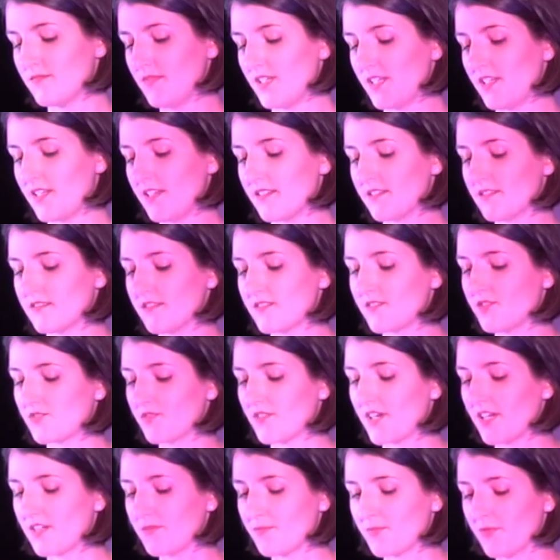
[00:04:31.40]
Here's
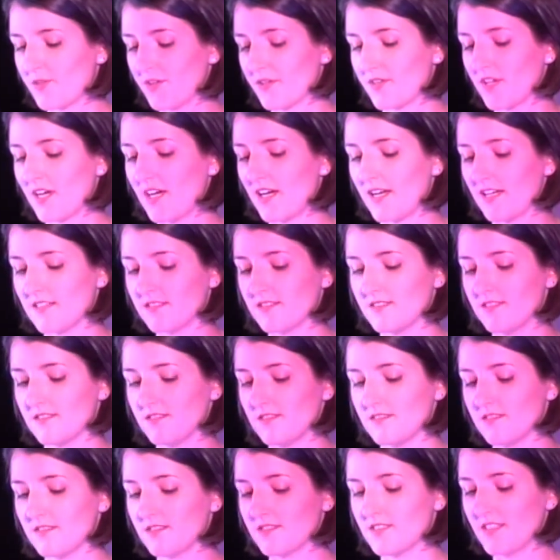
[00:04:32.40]
Stradbroke
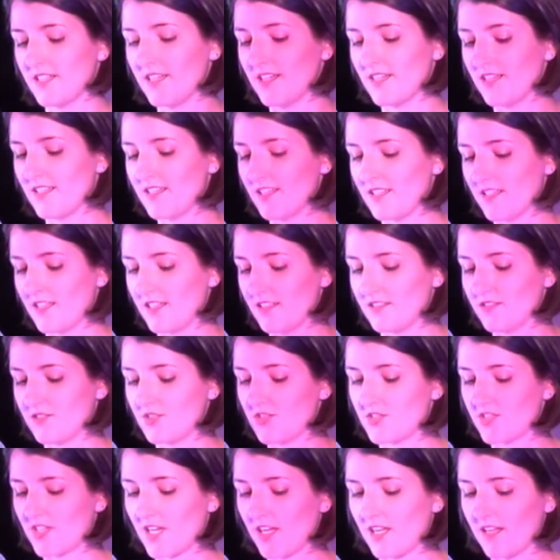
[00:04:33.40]
Island, in
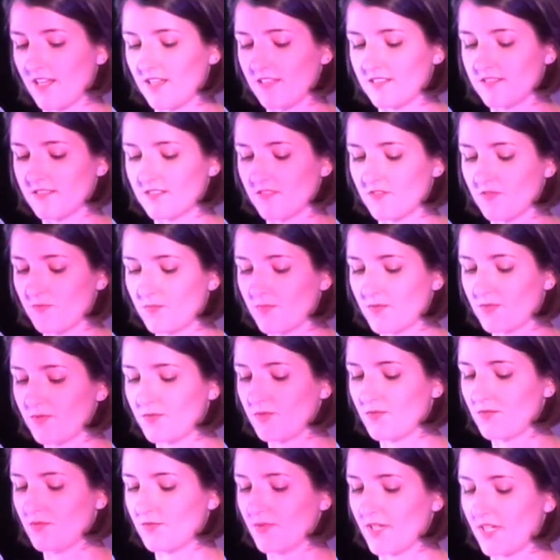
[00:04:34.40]
shades of
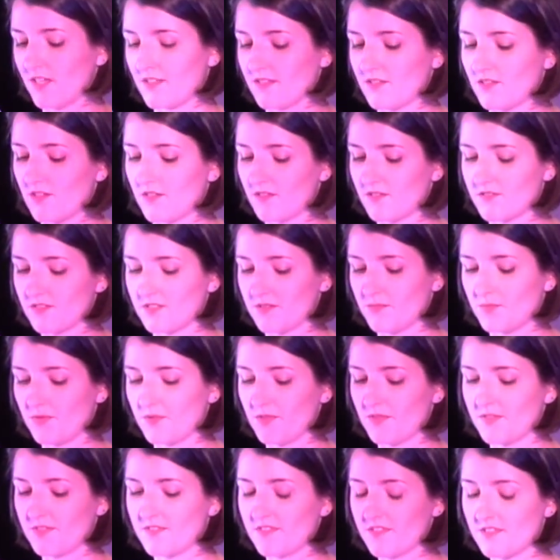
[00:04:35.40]
blue-ringed
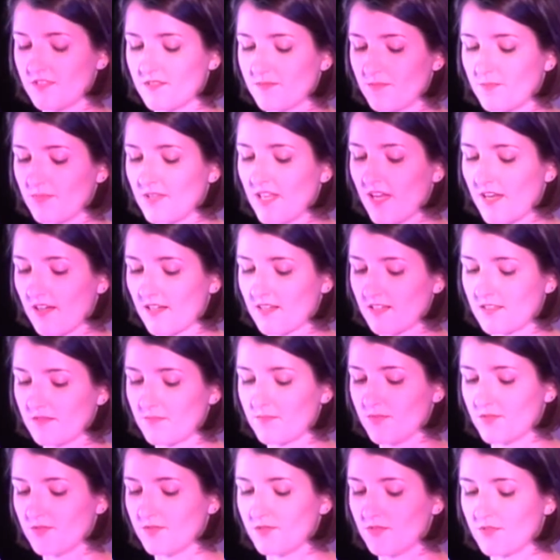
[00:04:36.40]
octopus,
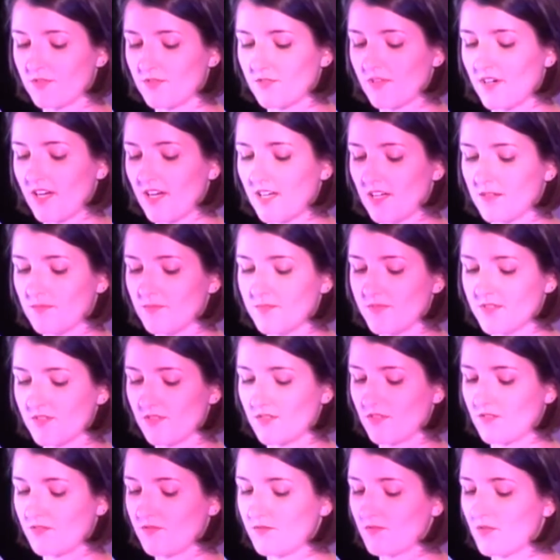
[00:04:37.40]
black-blue crabs
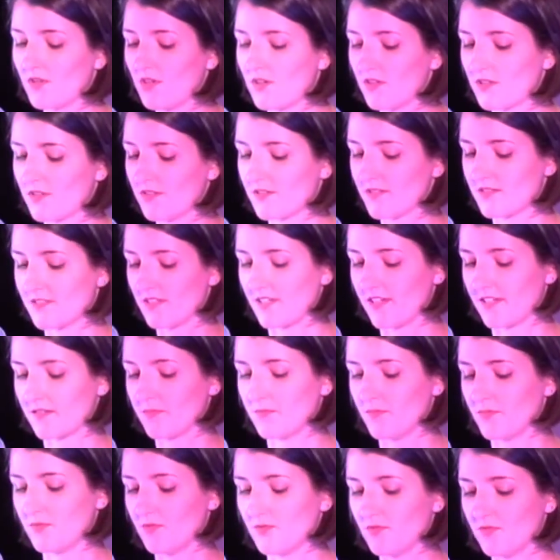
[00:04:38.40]
on rocks like
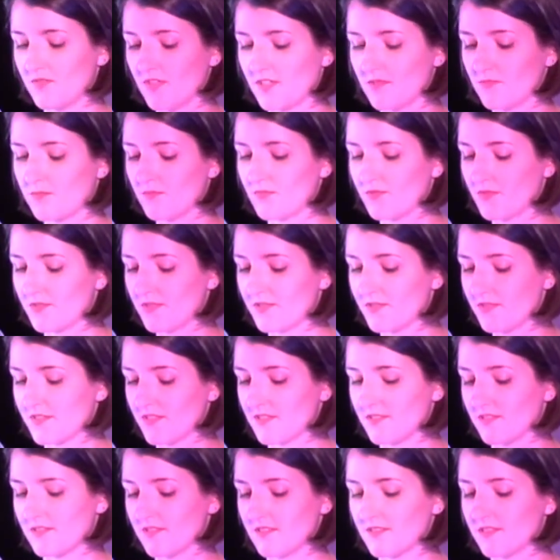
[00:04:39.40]
moving
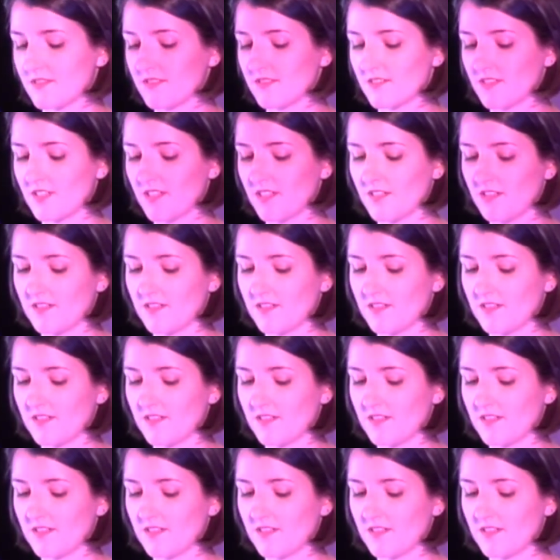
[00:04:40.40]
bruises.